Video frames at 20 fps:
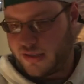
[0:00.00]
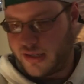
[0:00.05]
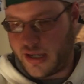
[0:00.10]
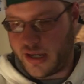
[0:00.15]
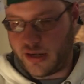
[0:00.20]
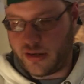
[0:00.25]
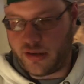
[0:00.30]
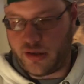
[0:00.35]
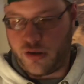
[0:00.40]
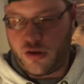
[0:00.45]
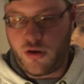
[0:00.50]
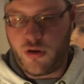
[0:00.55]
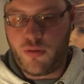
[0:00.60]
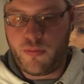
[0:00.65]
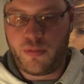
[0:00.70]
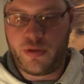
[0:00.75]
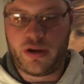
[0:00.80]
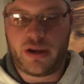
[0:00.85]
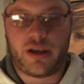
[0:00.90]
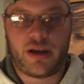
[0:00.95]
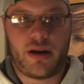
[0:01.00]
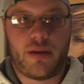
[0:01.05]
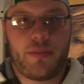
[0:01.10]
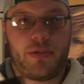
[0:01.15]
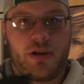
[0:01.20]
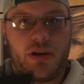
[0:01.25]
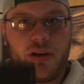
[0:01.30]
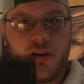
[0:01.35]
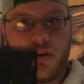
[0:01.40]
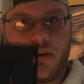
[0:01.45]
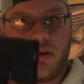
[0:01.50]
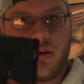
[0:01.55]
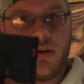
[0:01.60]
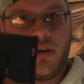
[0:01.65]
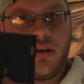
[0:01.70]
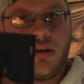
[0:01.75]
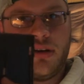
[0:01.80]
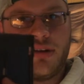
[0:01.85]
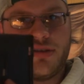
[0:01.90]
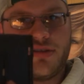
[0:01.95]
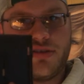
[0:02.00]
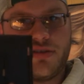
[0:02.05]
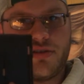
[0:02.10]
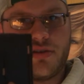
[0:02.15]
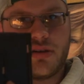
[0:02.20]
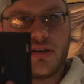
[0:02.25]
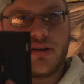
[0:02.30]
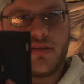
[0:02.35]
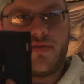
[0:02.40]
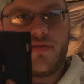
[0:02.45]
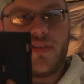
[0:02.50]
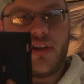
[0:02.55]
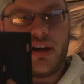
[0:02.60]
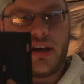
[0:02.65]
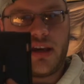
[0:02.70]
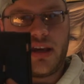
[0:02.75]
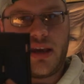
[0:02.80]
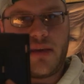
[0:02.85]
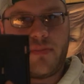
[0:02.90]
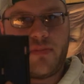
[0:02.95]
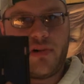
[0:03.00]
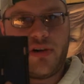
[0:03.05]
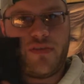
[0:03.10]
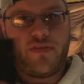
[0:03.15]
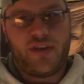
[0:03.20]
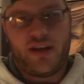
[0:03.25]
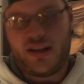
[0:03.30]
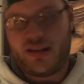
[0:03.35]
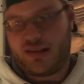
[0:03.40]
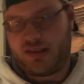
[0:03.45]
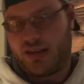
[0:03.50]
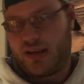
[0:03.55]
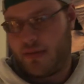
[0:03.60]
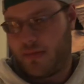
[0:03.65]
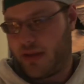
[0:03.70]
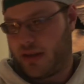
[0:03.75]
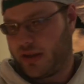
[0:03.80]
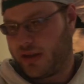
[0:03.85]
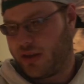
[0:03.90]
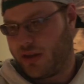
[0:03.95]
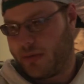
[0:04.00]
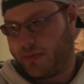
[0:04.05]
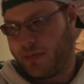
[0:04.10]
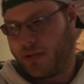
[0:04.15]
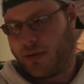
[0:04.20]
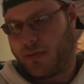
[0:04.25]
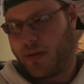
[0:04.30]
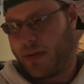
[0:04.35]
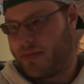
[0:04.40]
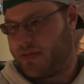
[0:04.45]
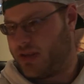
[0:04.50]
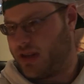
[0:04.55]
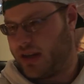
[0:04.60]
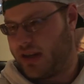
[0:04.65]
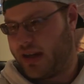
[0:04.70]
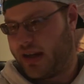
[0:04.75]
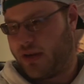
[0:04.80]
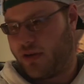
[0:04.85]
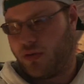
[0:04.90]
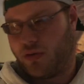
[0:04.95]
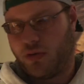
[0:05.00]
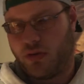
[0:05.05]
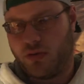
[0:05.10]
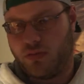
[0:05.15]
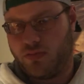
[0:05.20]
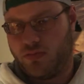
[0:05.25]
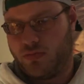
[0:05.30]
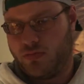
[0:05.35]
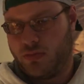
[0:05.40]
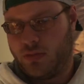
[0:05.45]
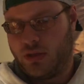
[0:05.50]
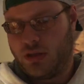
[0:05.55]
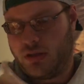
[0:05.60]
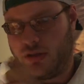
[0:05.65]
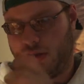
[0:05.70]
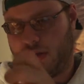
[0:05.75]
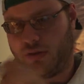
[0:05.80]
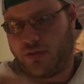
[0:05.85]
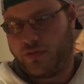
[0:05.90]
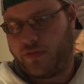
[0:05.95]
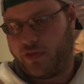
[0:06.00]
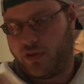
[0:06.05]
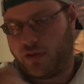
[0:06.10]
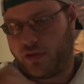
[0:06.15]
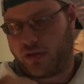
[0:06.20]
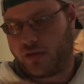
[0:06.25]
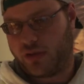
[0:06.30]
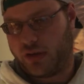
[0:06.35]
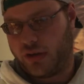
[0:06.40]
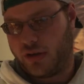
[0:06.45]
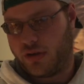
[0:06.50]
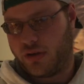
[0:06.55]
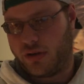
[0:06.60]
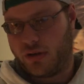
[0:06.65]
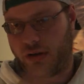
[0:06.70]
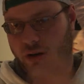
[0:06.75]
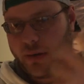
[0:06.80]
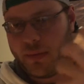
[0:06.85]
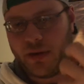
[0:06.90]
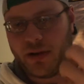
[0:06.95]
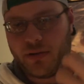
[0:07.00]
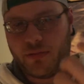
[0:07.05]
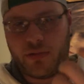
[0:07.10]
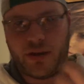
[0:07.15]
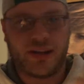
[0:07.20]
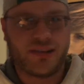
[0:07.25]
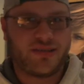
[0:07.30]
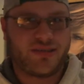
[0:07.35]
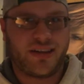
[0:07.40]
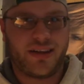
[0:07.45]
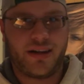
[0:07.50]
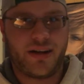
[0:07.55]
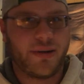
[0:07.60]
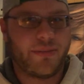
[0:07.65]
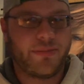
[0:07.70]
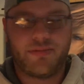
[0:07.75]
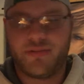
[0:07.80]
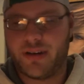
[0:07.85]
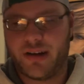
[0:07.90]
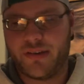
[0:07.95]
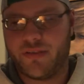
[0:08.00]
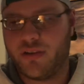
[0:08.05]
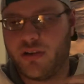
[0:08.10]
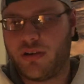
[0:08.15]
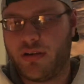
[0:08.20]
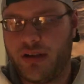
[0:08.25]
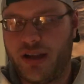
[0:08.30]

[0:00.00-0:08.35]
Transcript: got a little opening up here, so you could fit a Game Boy Advance game. I think you can put them upside down, or, you know, vertically, or I mean right side up, whatever.